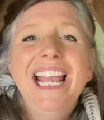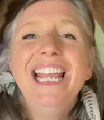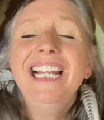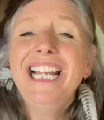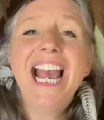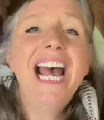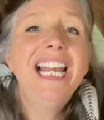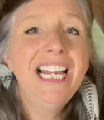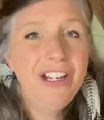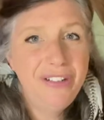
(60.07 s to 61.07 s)
In the
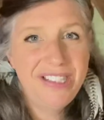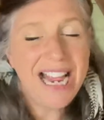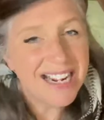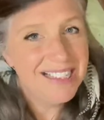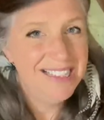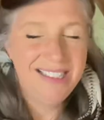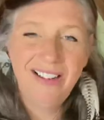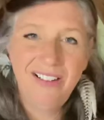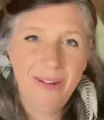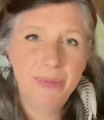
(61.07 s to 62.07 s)
Anglo-Saxon
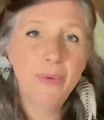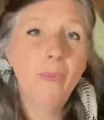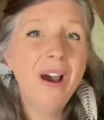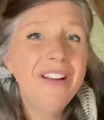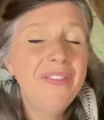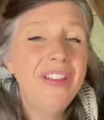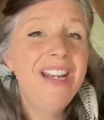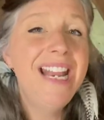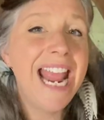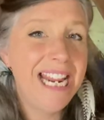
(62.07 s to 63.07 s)
times, one of the
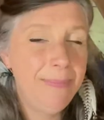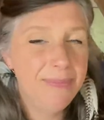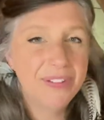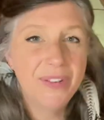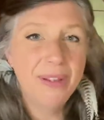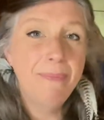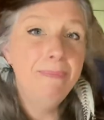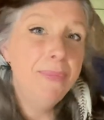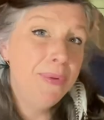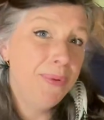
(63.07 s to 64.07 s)
names for the
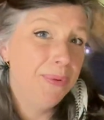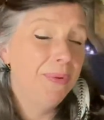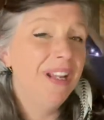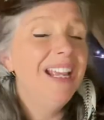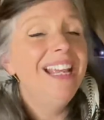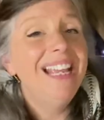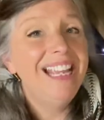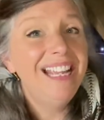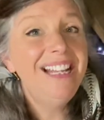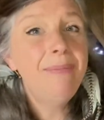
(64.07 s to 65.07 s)
moon
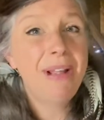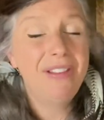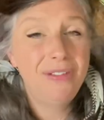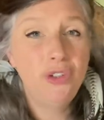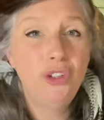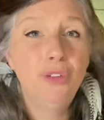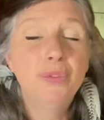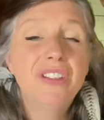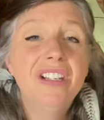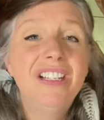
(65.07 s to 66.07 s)
in the month of June
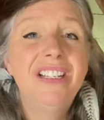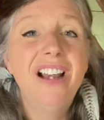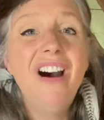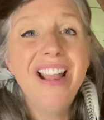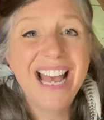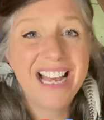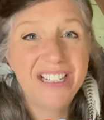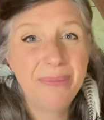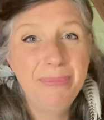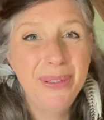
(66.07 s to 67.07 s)
was the
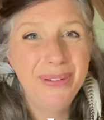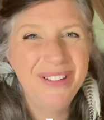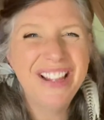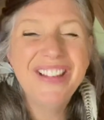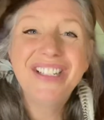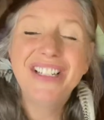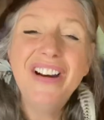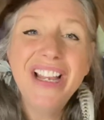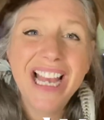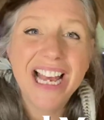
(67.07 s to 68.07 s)
dyad moon. And the
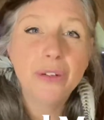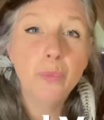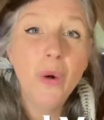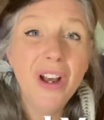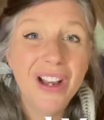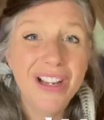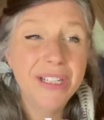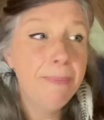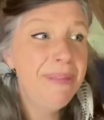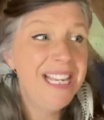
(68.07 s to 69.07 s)
dyad word
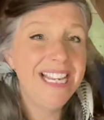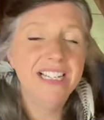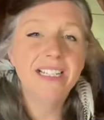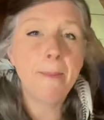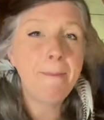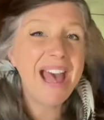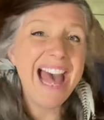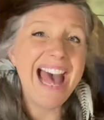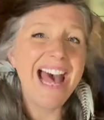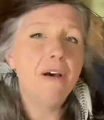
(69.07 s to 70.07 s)
means
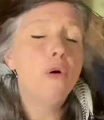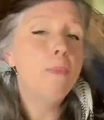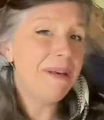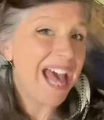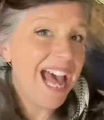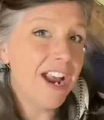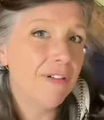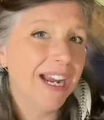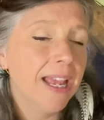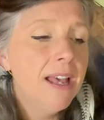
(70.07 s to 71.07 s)
pair or
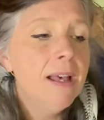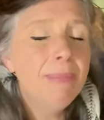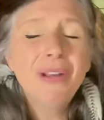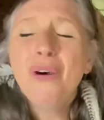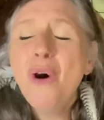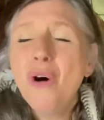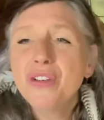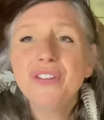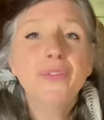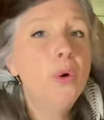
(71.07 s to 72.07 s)
pairing because,
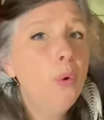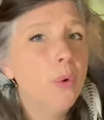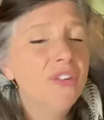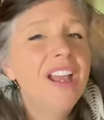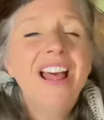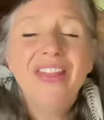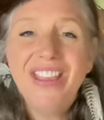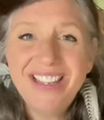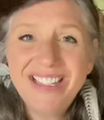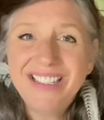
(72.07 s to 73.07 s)
of course,
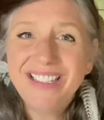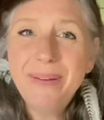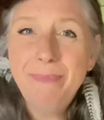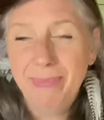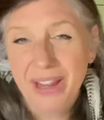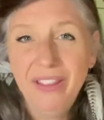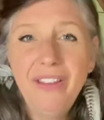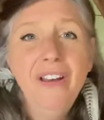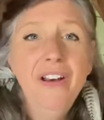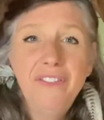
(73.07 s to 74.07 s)
this is the month
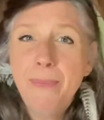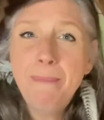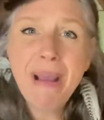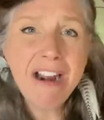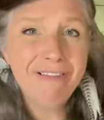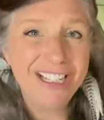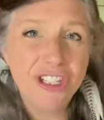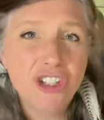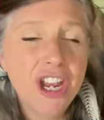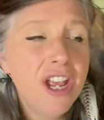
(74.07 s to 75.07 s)
for
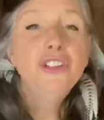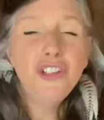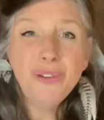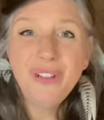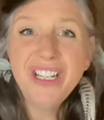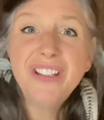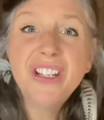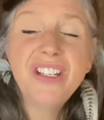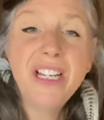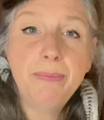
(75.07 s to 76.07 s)
marriage. June is the
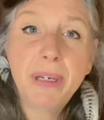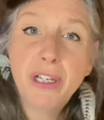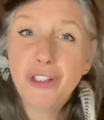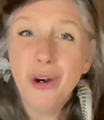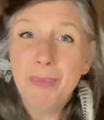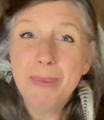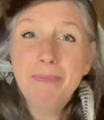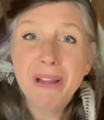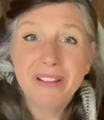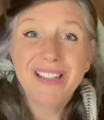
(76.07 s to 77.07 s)
tip-top
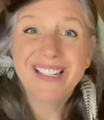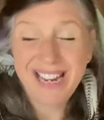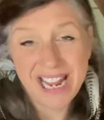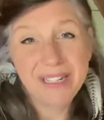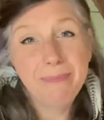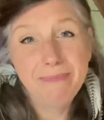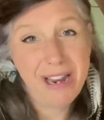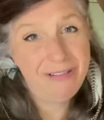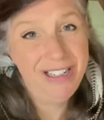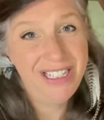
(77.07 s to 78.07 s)
month to get
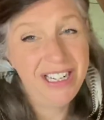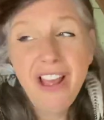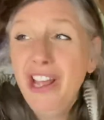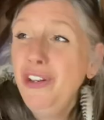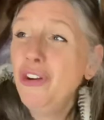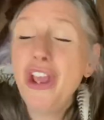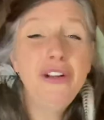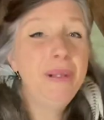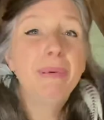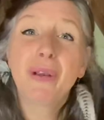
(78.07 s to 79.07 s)
married in, not
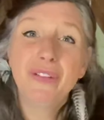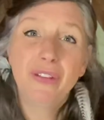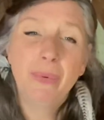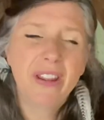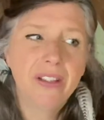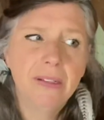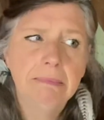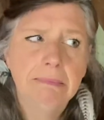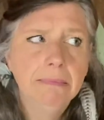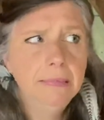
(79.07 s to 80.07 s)
only because the weather
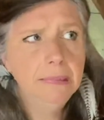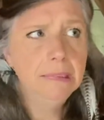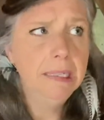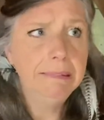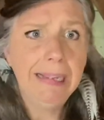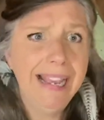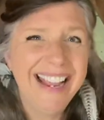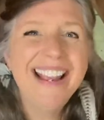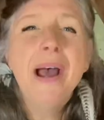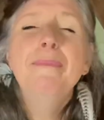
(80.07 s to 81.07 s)
is
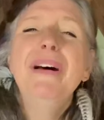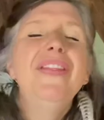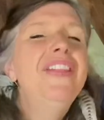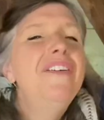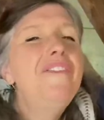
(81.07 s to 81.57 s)
okay, but the